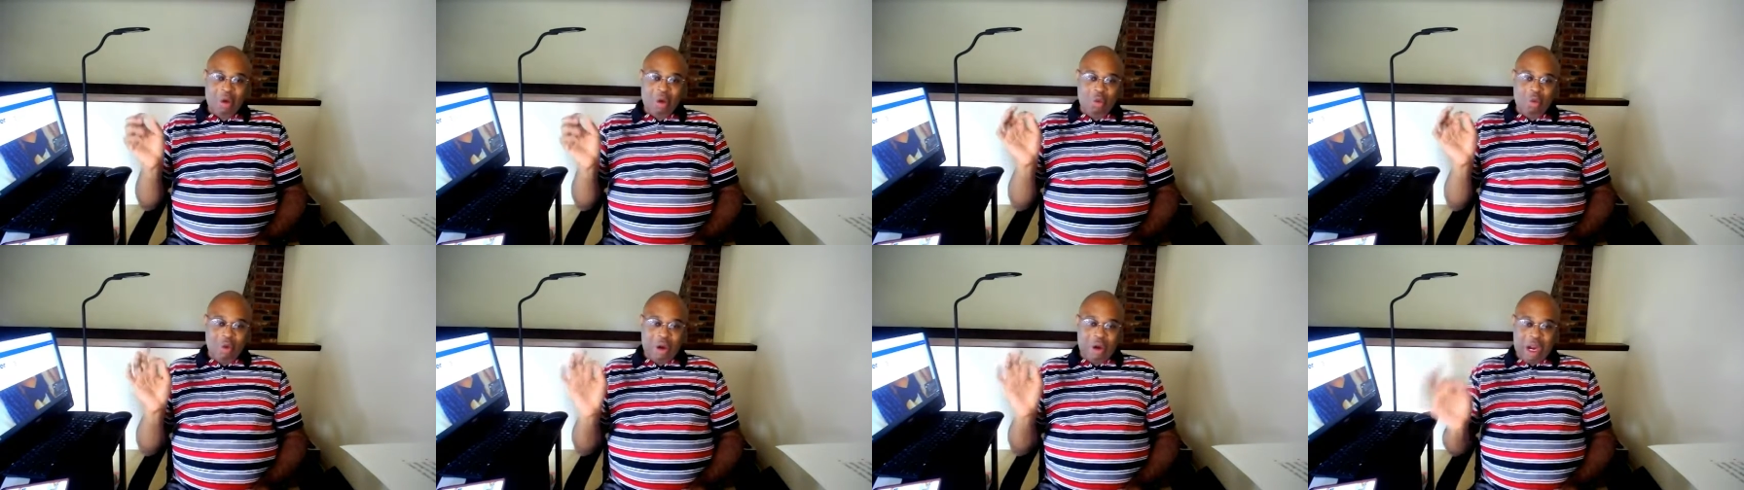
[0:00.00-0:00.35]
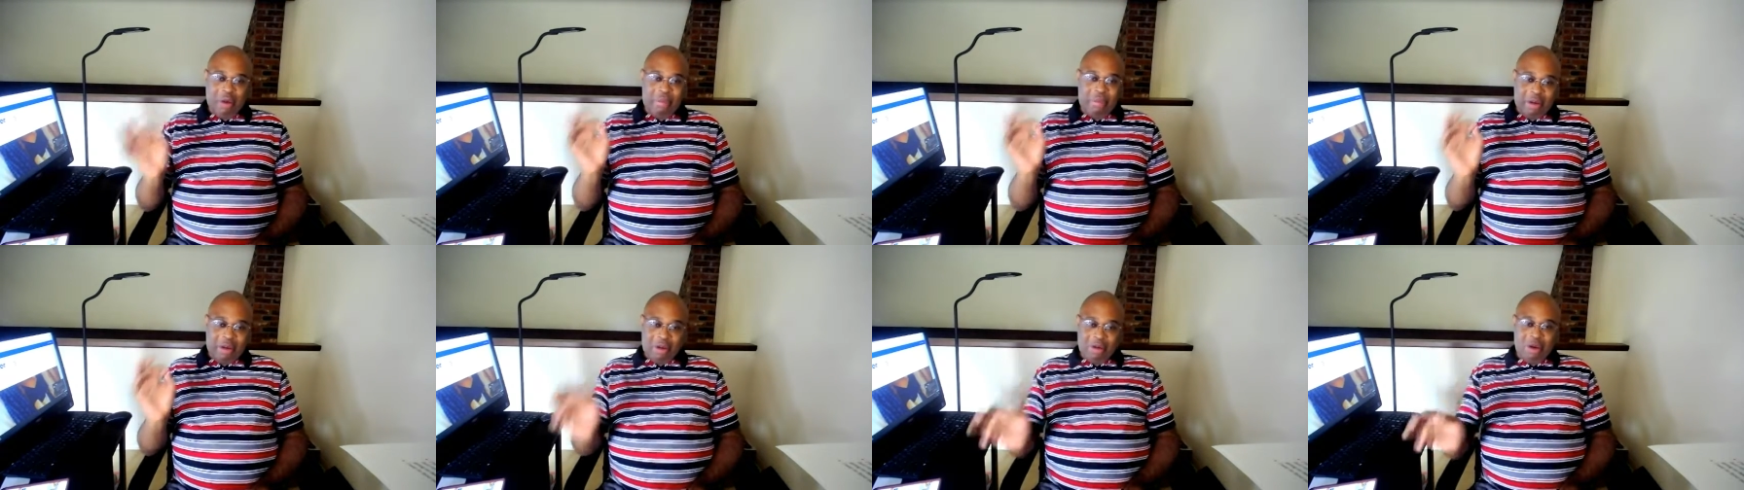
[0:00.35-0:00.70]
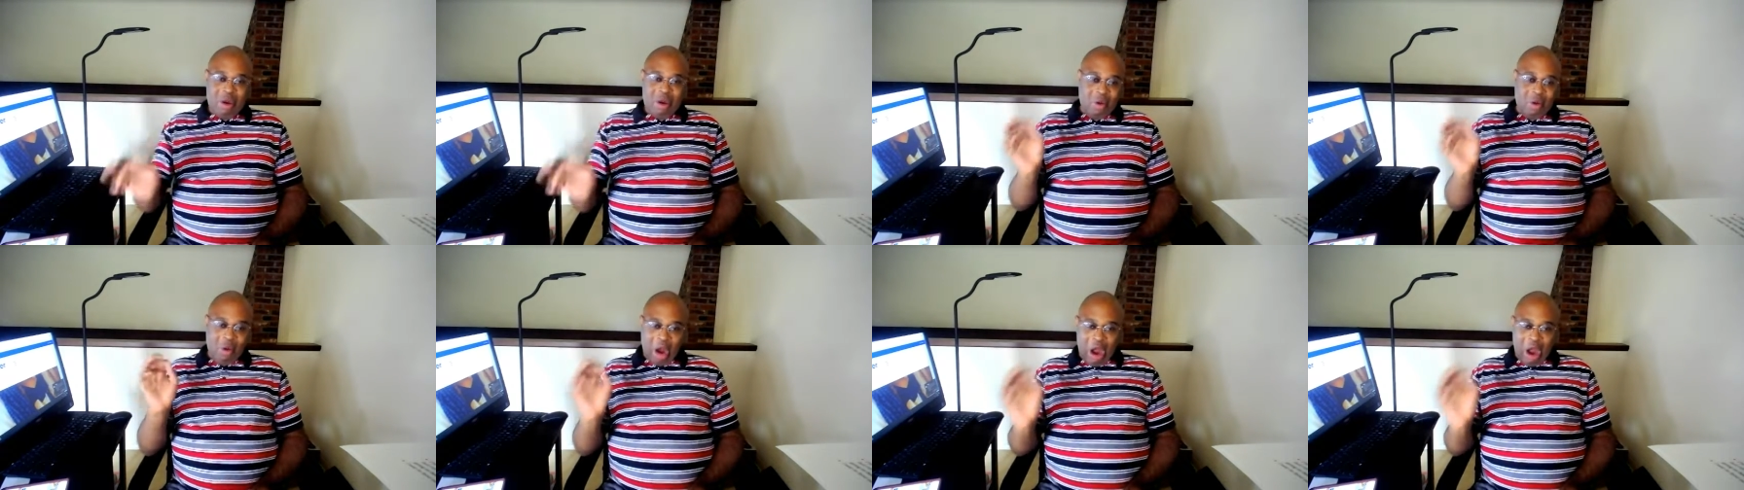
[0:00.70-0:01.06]
Wherever you
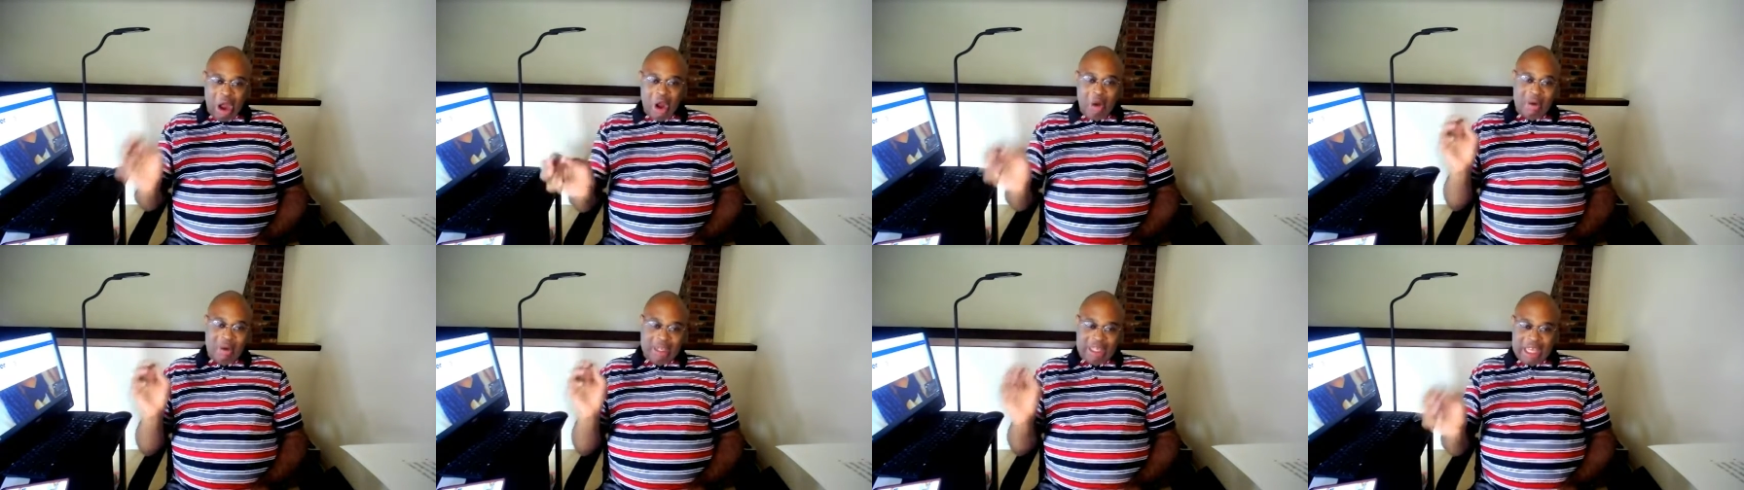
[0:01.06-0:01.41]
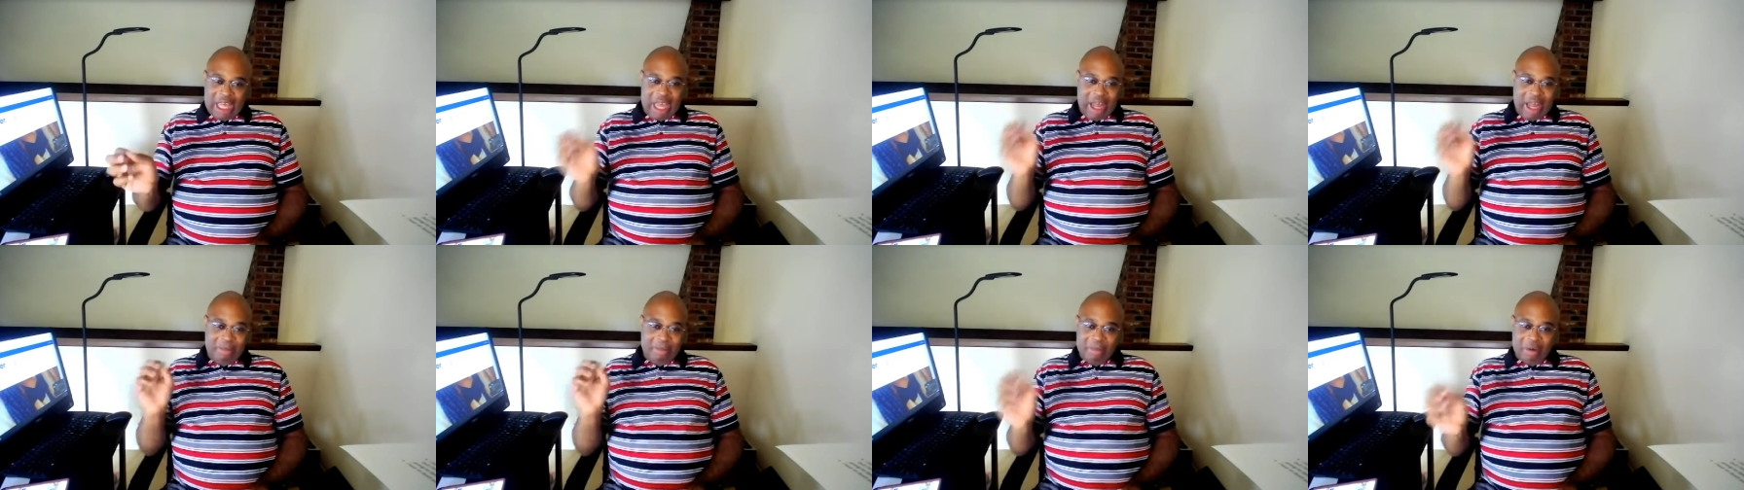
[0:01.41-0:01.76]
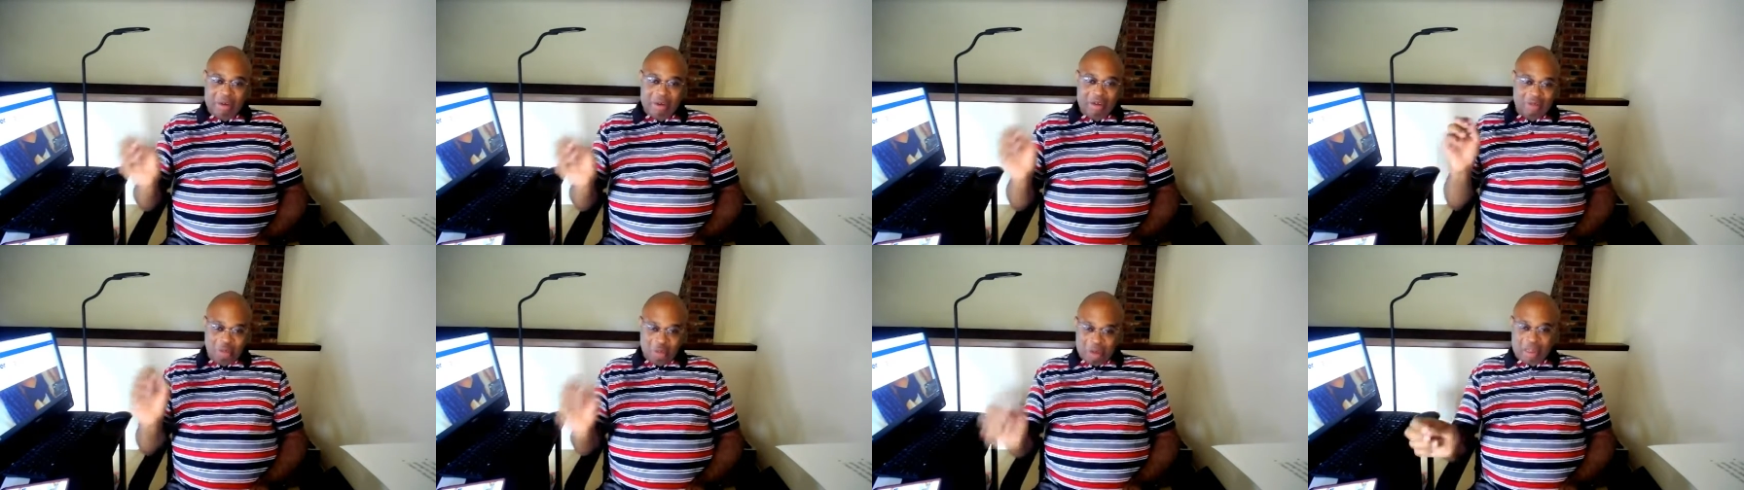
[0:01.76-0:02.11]
go, always have
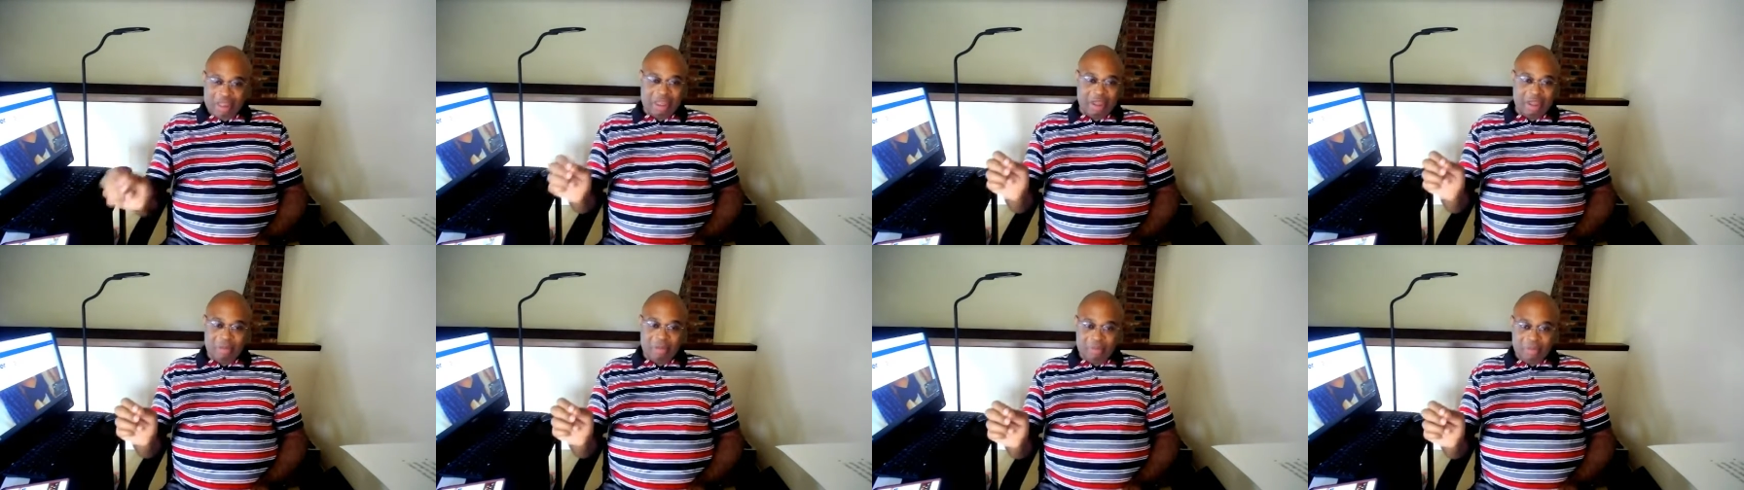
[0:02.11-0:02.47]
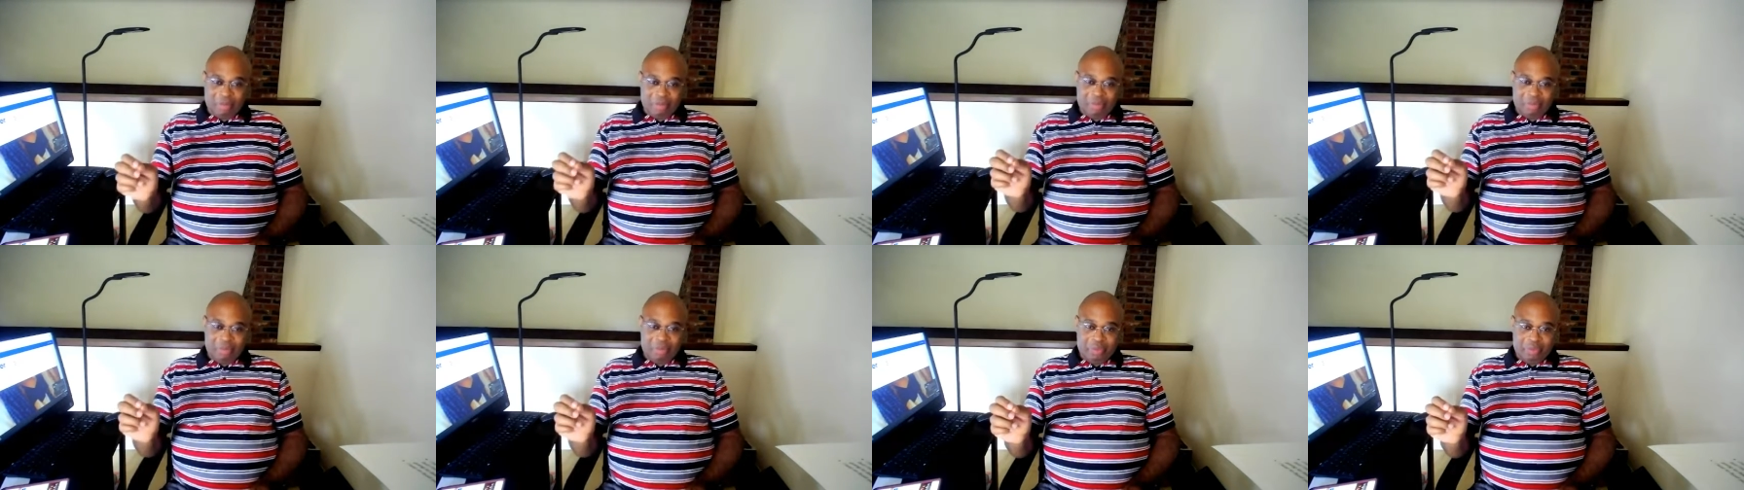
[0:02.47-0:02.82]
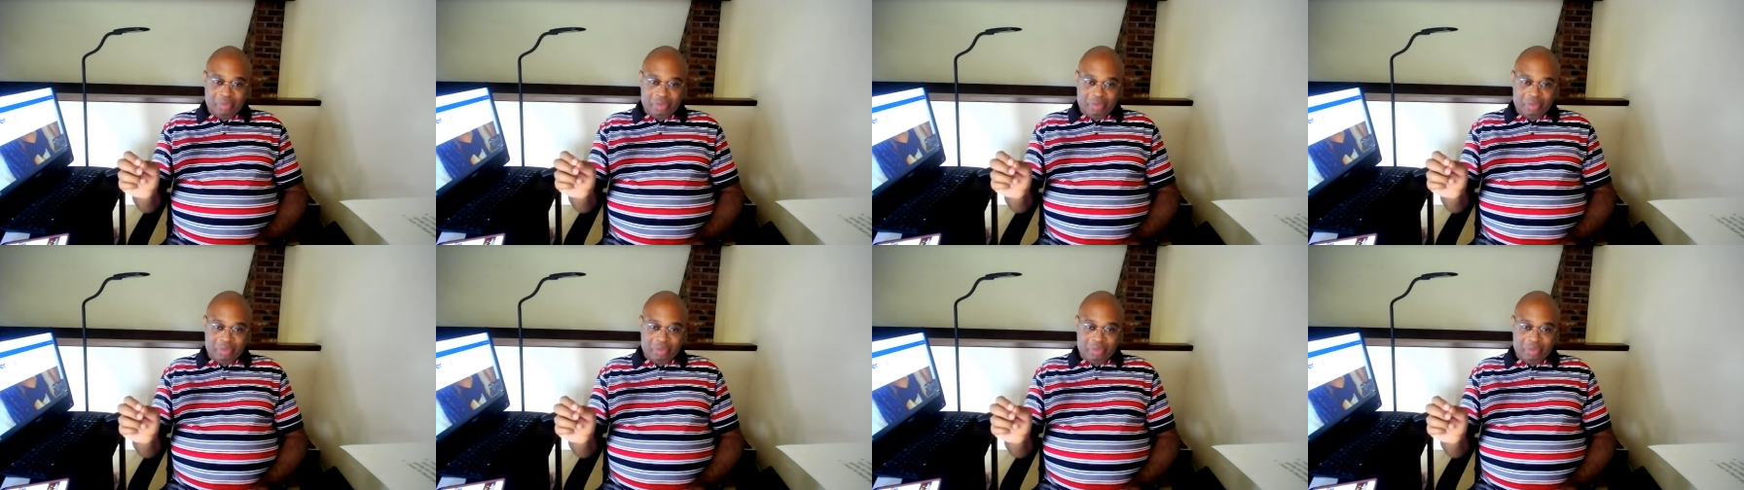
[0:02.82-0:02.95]
books with you.